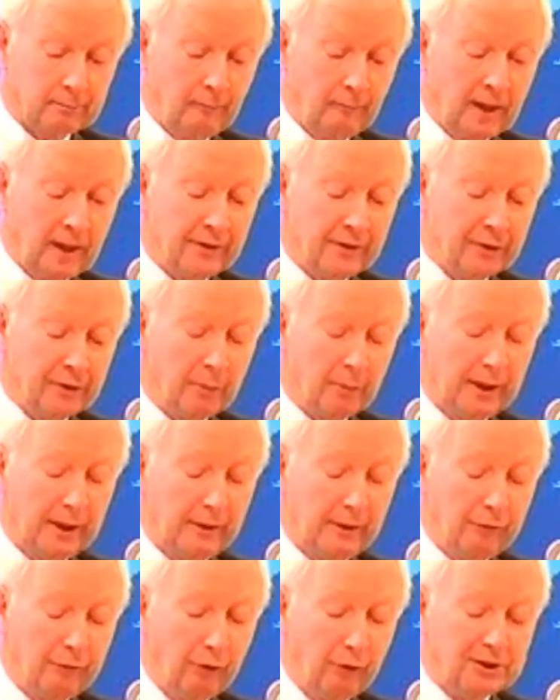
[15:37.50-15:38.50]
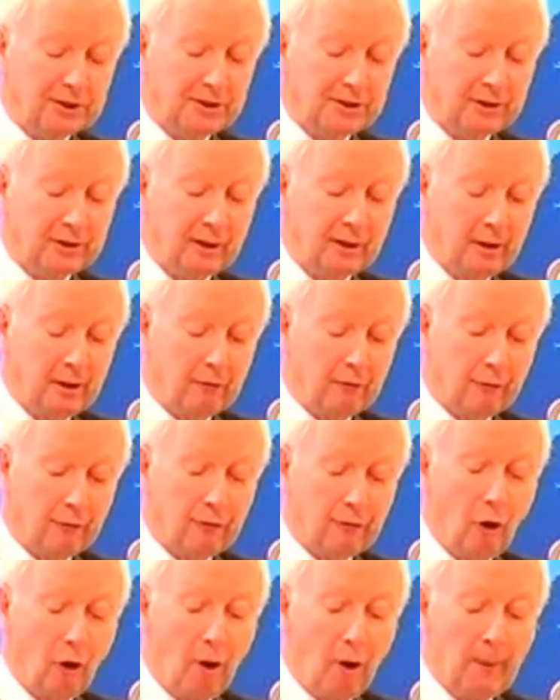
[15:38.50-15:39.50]
So we need full
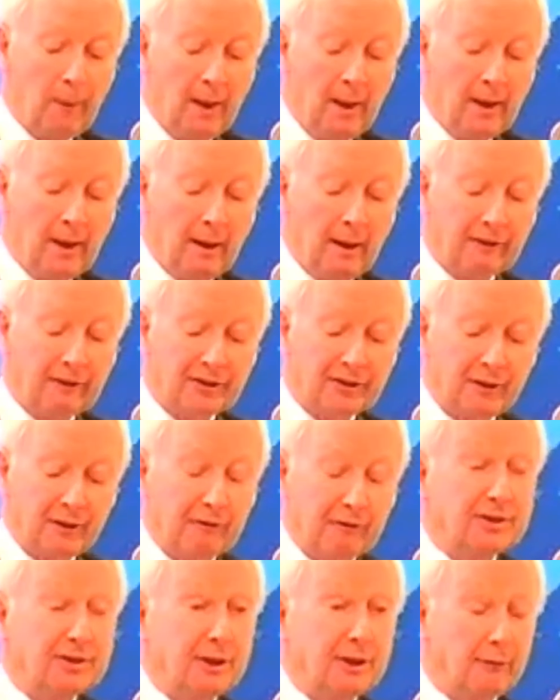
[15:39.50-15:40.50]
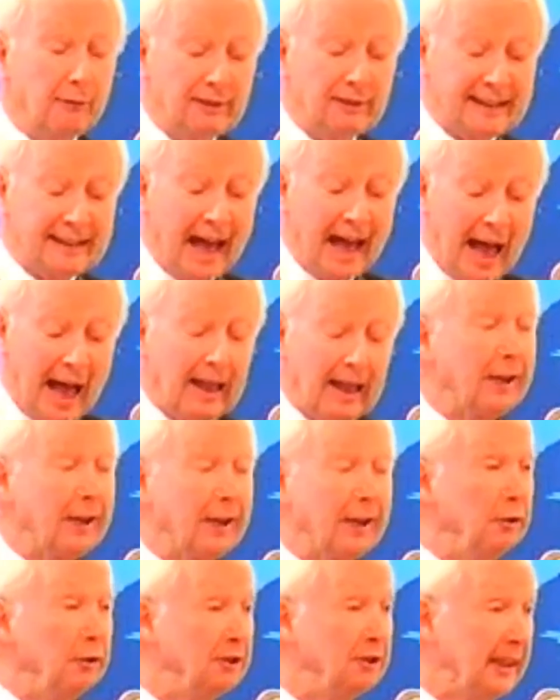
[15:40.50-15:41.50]
reform of the civil service, a la
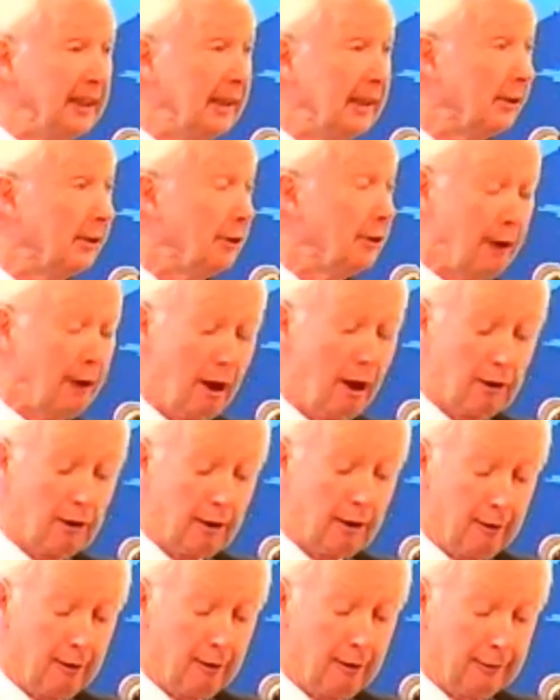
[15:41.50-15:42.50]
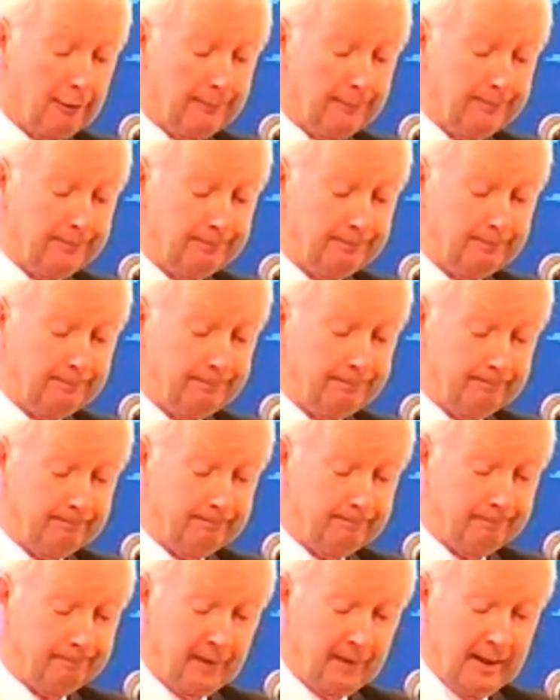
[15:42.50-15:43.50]
New Zealand or Hong Kong.
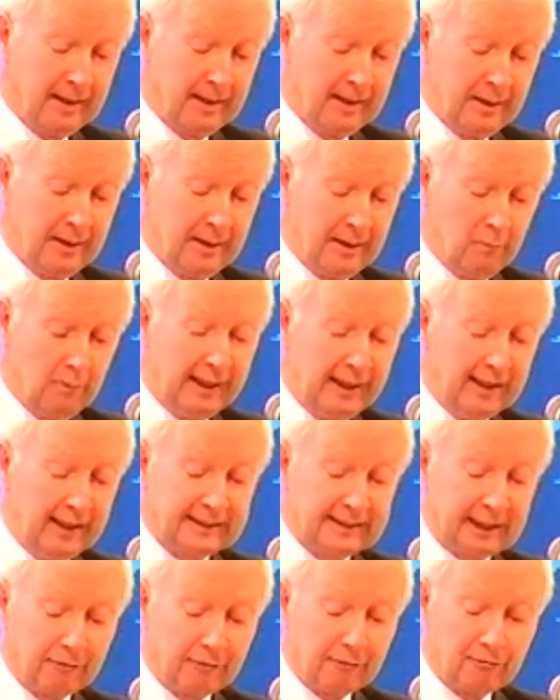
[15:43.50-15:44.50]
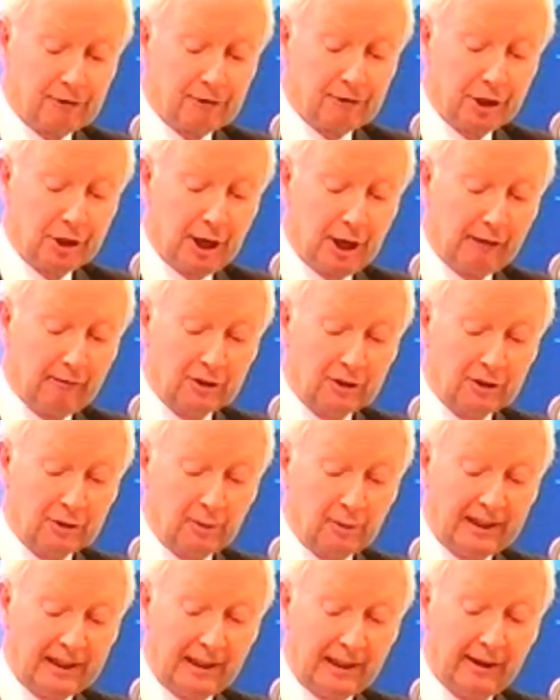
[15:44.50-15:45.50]
We need Secretary Generals
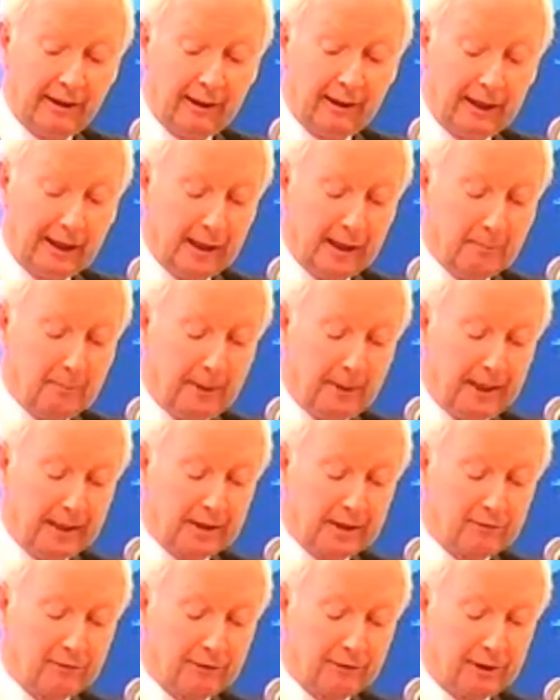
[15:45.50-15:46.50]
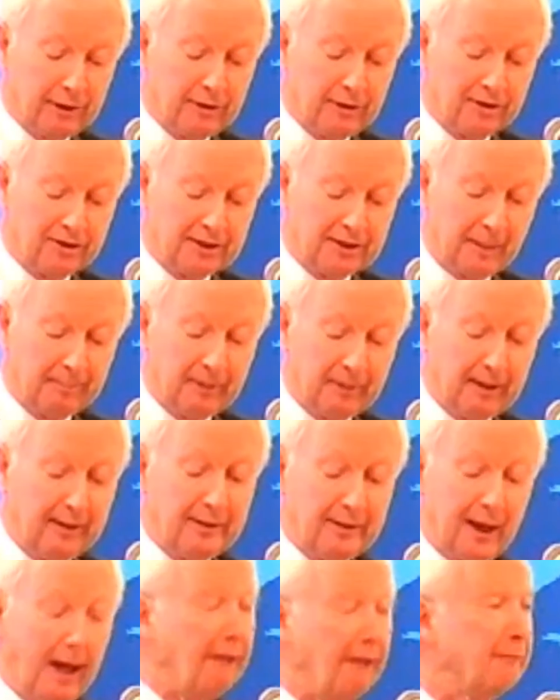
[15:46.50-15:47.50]
with clear legal means for intercepting
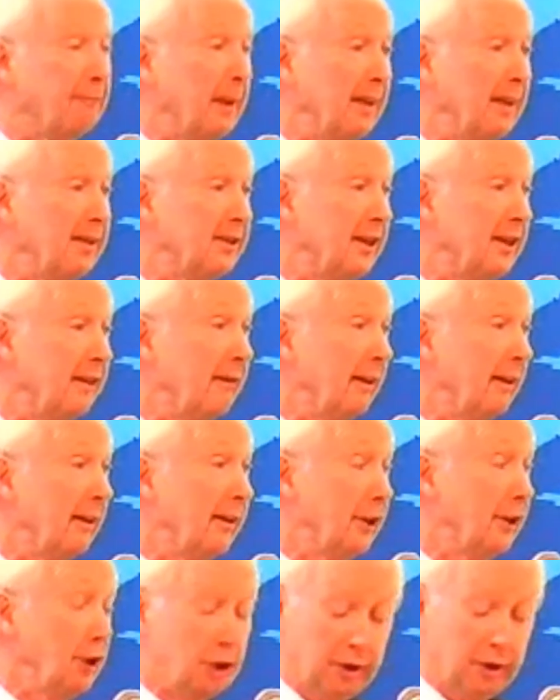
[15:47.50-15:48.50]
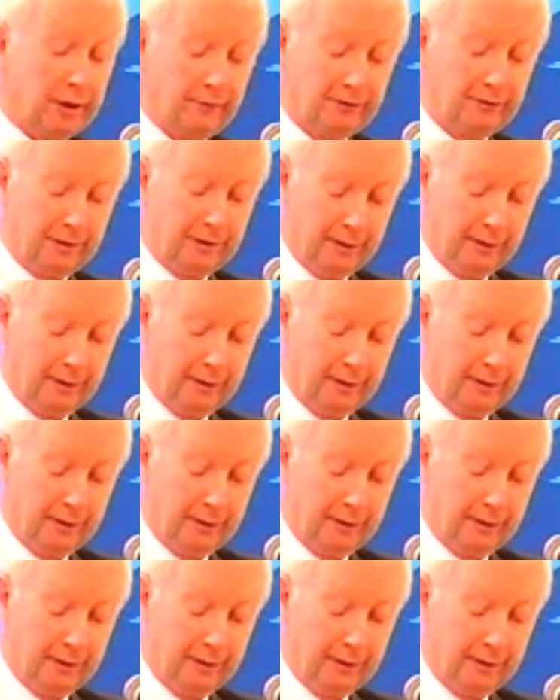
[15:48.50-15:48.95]
daft ministerial initiatives.